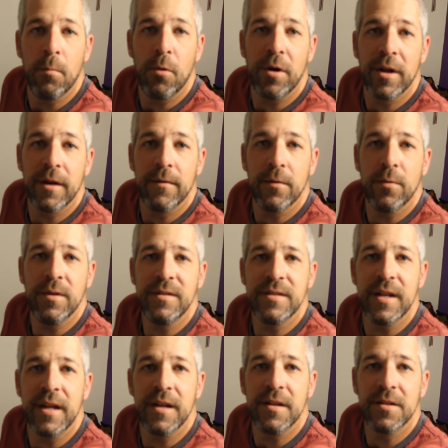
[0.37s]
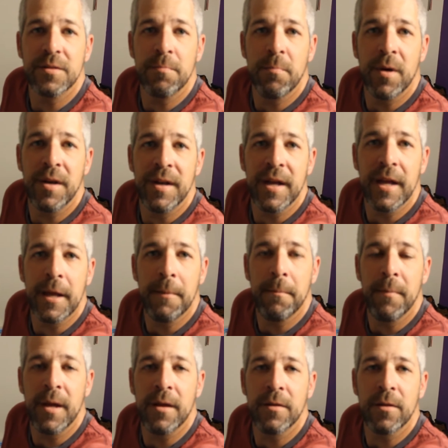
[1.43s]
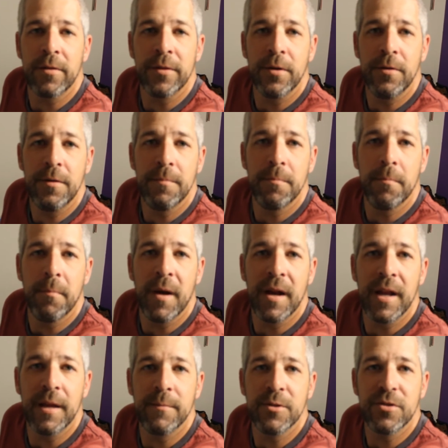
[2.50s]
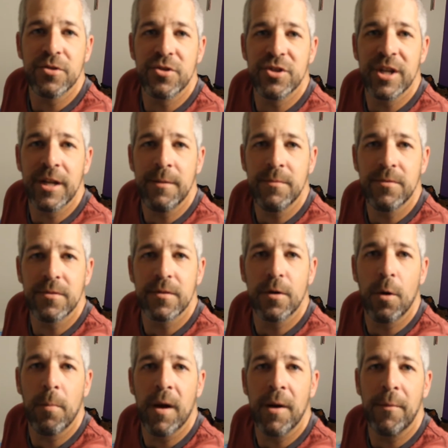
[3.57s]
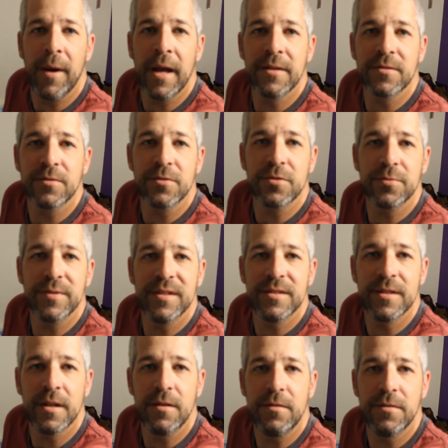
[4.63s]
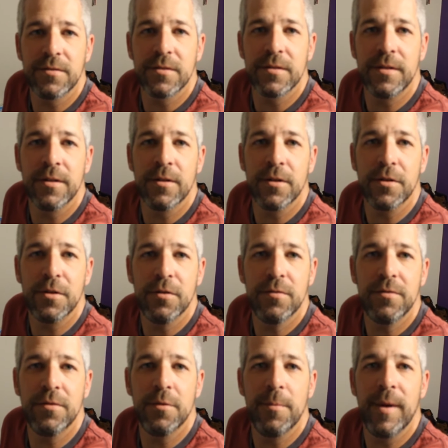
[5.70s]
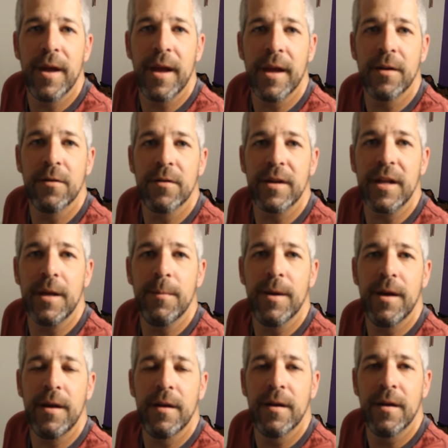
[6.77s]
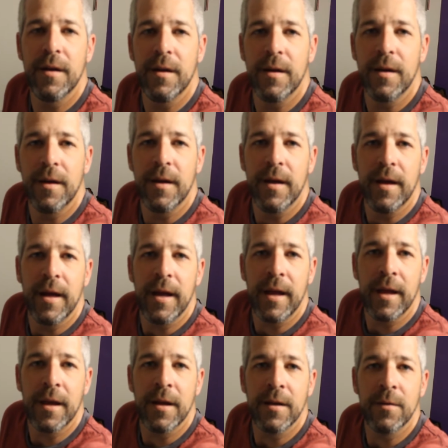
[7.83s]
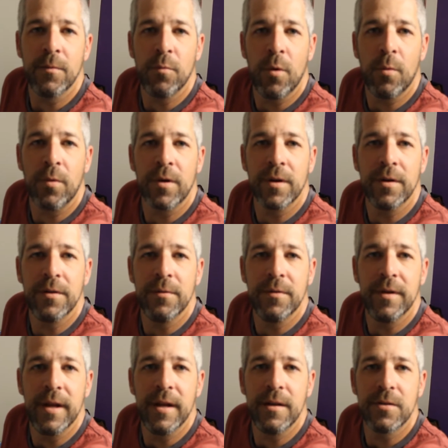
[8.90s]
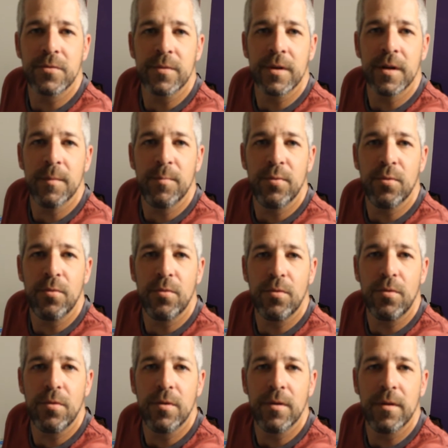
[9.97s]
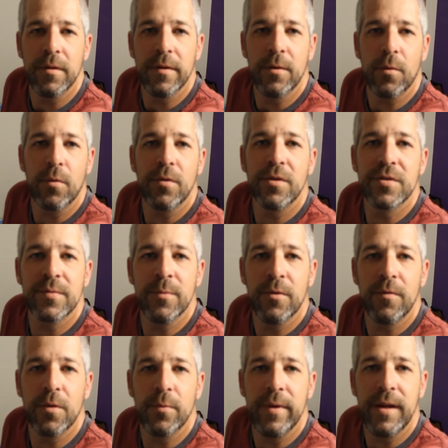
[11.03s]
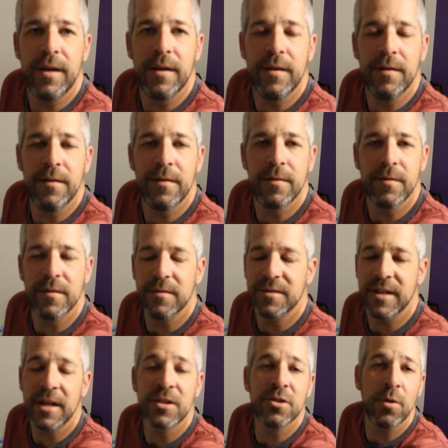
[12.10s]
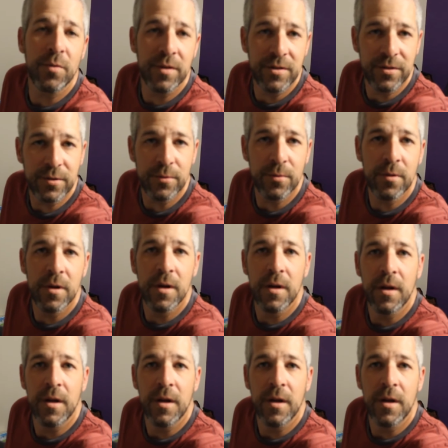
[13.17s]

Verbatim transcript: Morning everyone, today is Monday, May the third. My name is James. I go by Rascals Resellers. You're on YouTube and on eBay. And what we're going to do today is we're going to pull the orders from over the weekend. It was actually only two.